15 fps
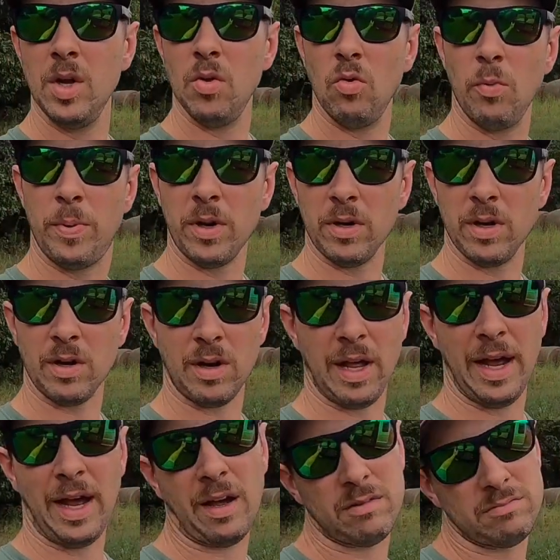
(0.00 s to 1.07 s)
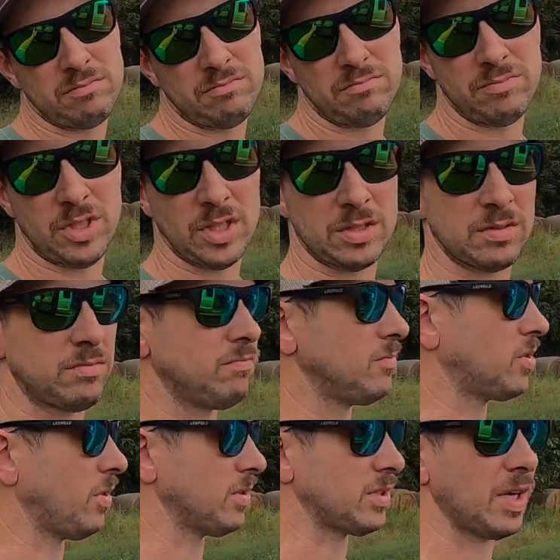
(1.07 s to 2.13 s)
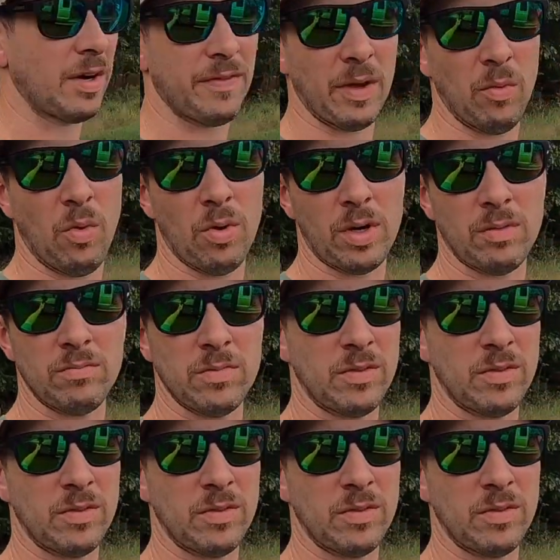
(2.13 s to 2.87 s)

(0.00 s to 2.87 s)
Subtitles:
we'll put a little out just so it's there if they want it.